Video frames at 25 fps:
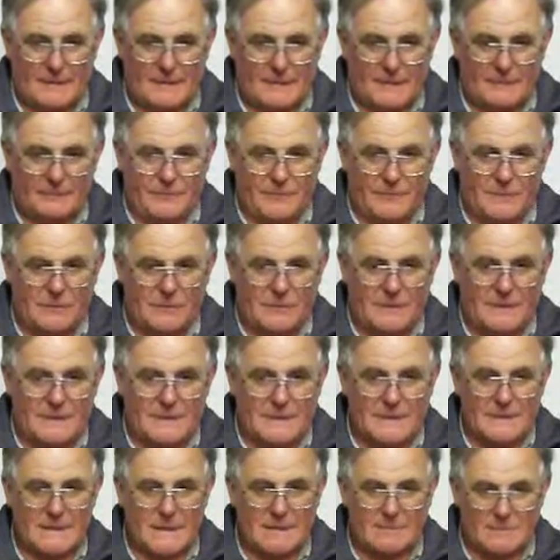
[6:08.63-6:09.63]
If you're
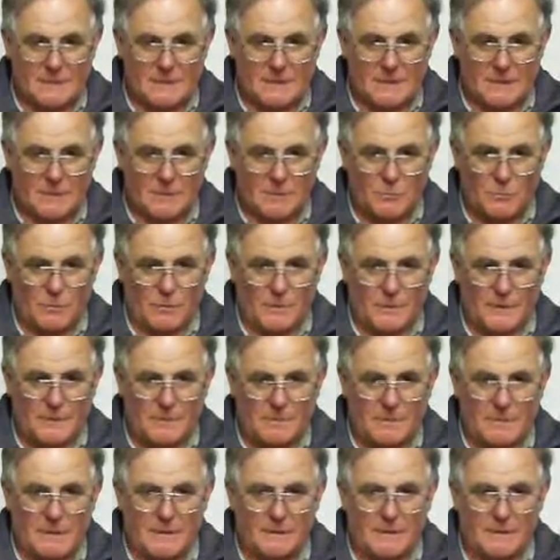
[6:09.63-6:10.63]
exceptionally worried
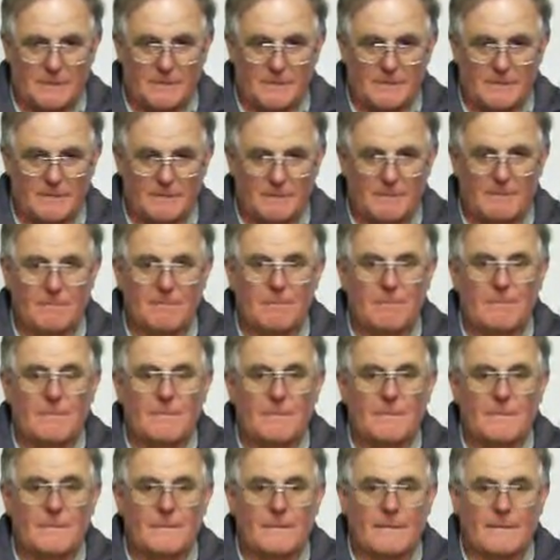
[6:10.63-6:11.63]
about it,
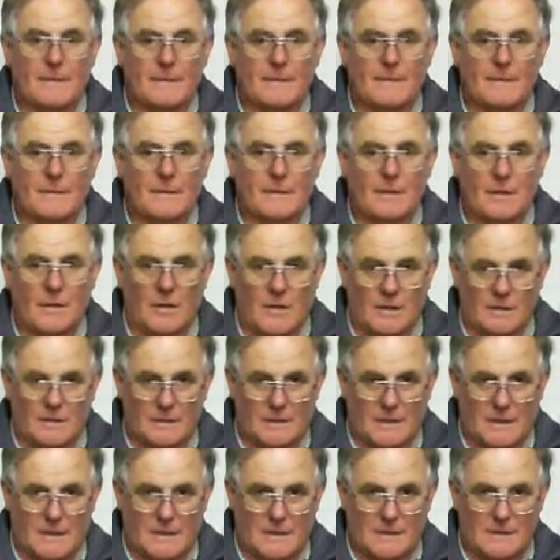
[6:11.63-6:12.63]
call the
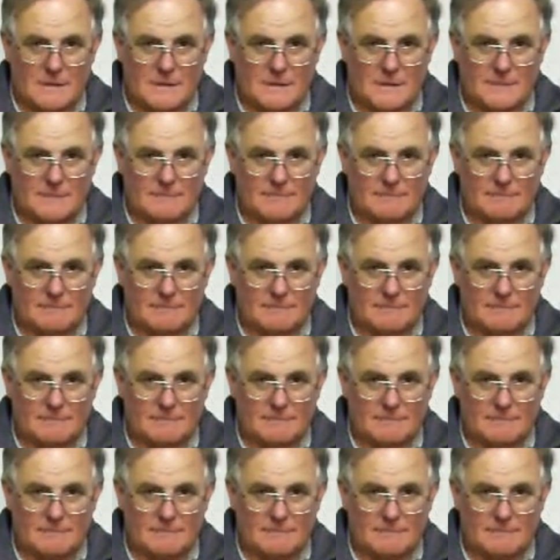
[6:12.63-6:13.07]
guards.